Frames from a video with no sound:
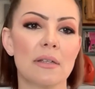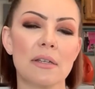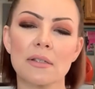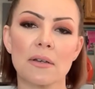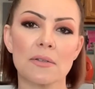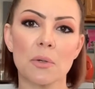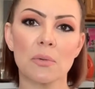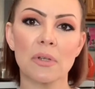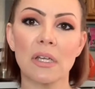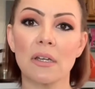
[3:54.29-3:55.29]
It's also
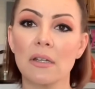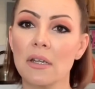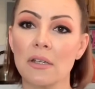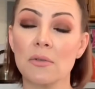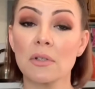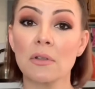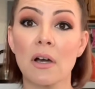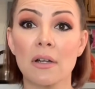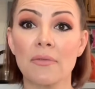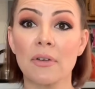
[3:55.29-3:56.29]
really good. I use a
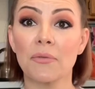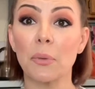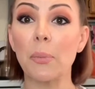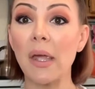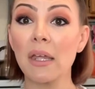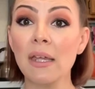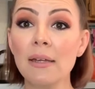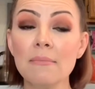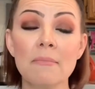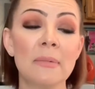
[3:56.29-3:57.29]
lot of it for baking.